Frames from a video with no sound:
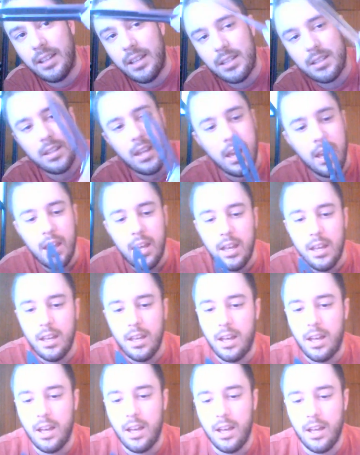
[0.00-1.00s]
this
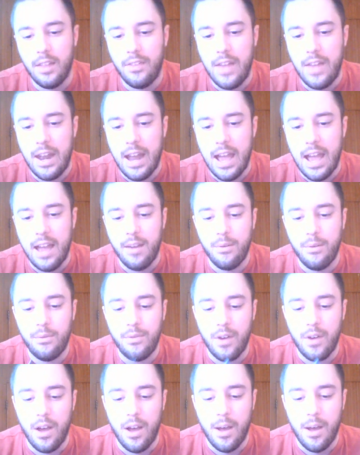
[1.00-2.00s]
that
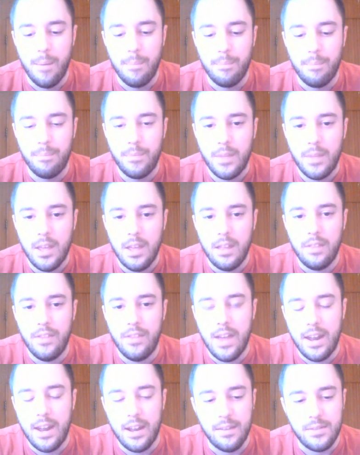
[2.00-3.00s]
I've
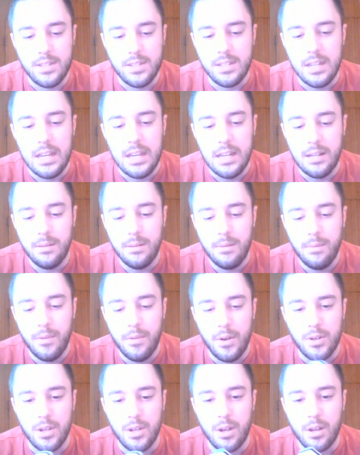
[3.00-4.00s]
seen.
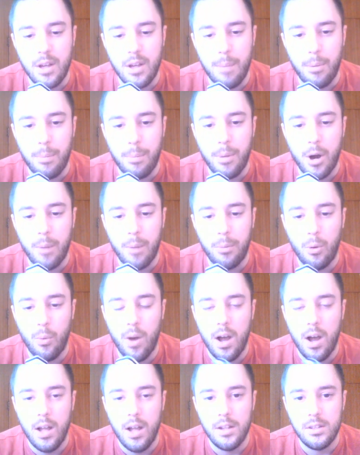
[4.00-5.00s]
There's a couple purple
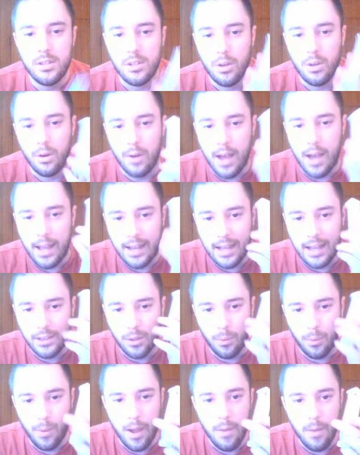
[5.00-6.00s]
ones, so I got
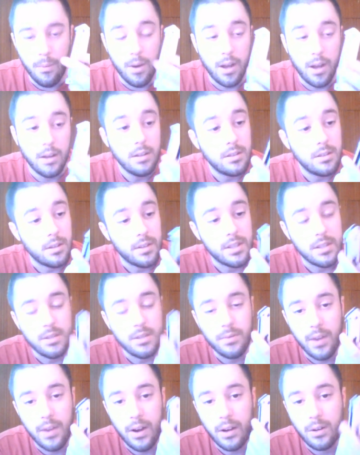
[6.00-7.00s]
the white one. So this
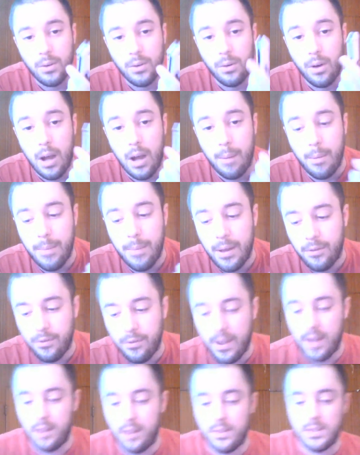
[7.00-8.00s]
is very cool. I'm a big
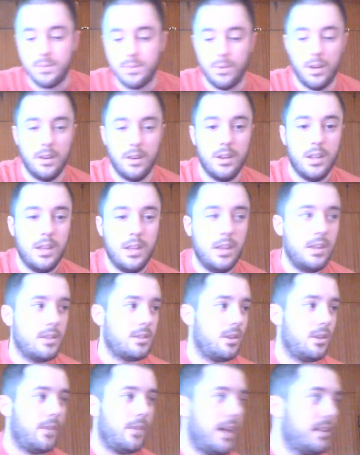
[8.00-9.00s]
fan of this one.
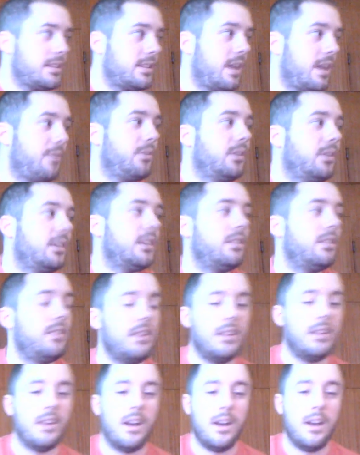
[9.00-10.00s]
So that's definitely
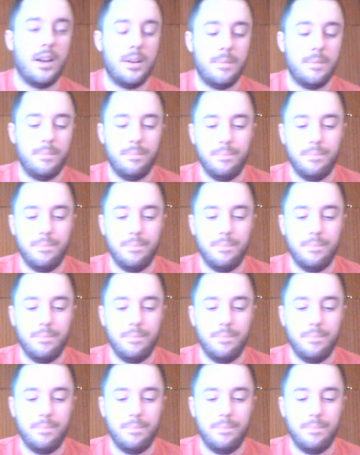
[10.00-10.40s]
the